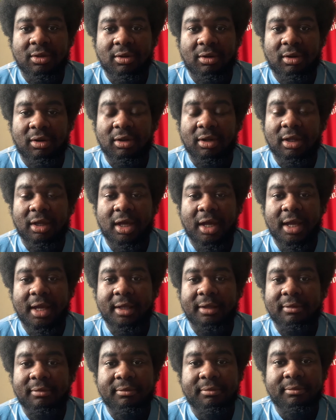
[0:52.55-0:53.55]

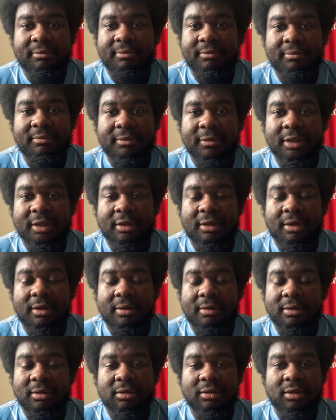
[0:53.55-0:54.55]
online. You know,
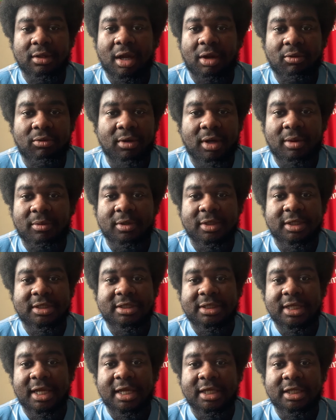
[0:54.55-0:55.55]
and all I want to
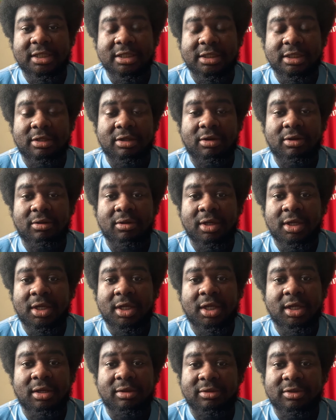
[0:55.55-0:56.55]
say is, you know,
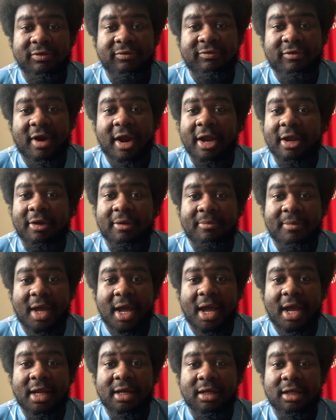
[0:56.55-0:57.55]
he was a very good
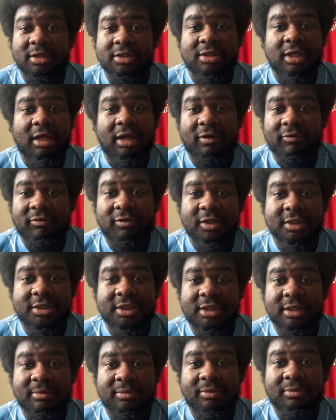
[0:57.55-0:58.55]
man. I used to love
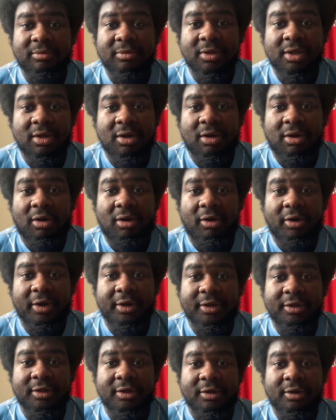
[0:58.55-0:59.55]
watching him
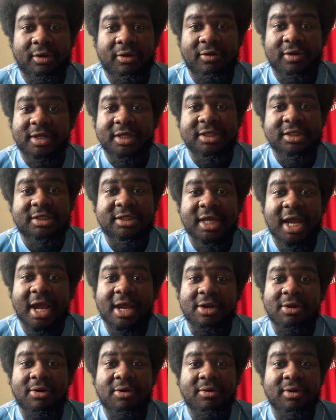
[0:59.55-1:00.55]
on, you know, his
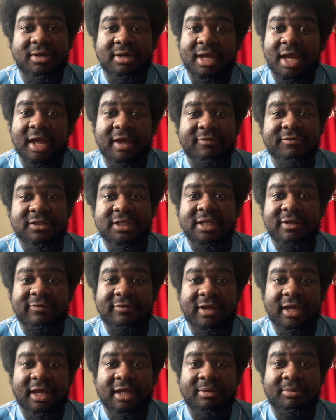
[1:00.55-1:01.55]
channel and
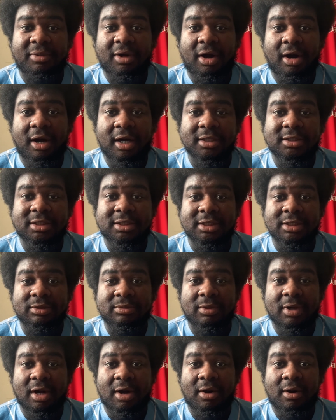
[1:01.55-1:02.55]
AFTV in the past as
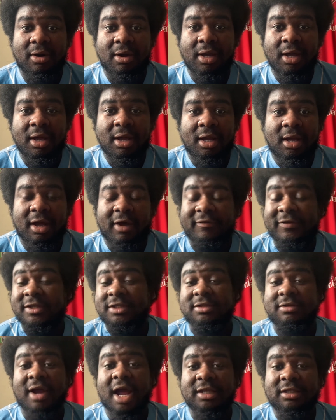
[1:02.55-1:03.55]
well. I've
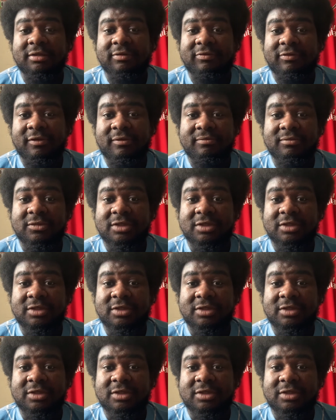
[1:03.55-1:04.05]
interacted with him